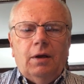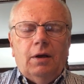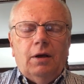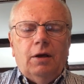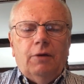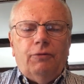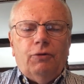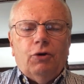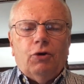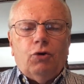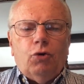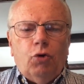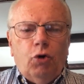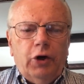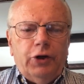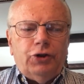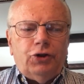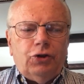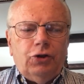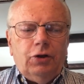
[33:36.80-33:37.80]
If you're
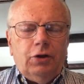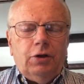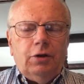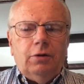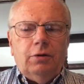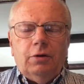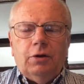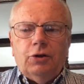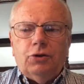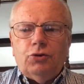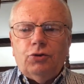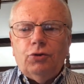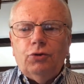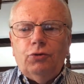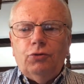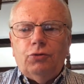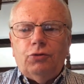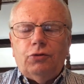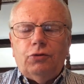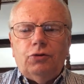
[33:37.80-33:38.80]
questioning a
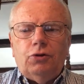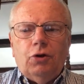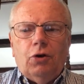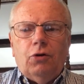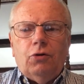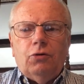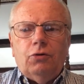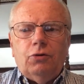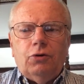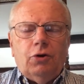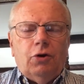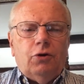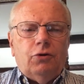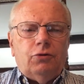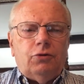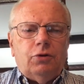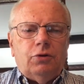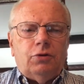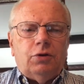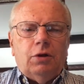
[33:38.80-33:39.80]
truth, don't go
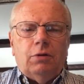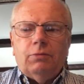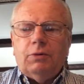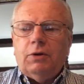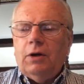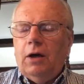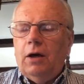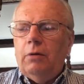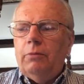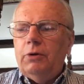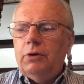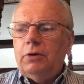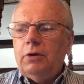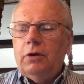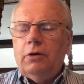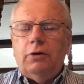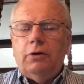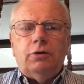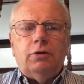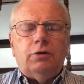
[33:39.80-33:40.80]
to some
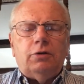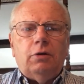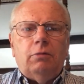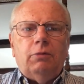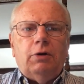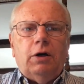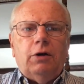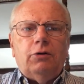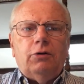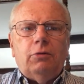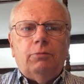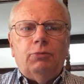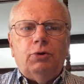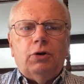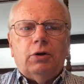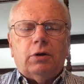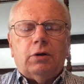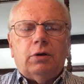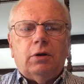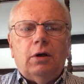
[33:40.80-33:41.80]
commentary to some other
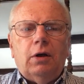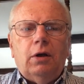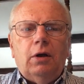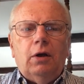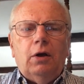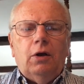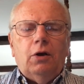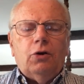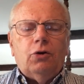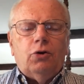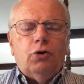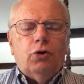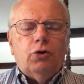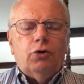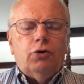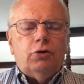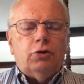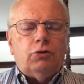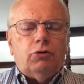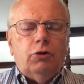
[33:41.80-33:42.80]
book. Go
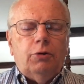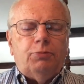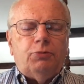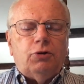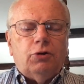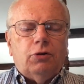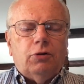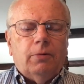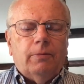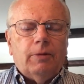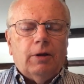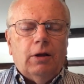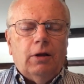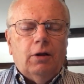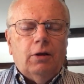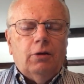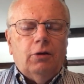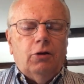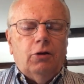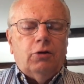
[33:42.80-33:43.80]
to the scripture.
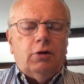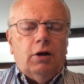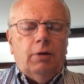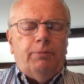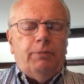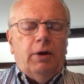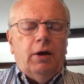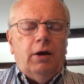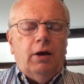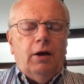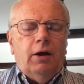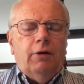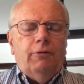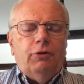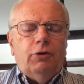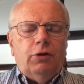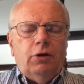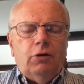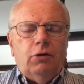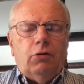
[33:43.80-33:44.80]
Look up
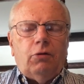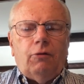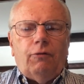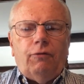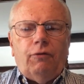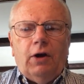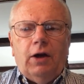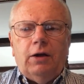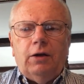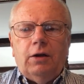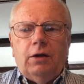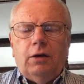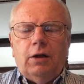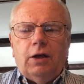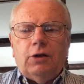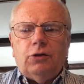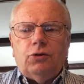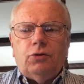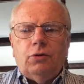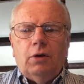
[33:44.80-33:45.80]
everything you can find in
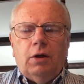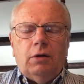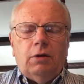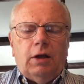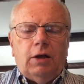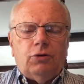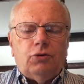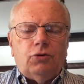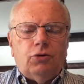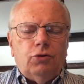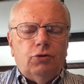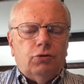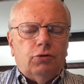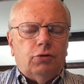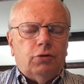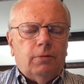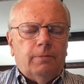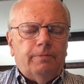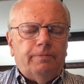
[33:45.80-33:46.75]
that, on that truth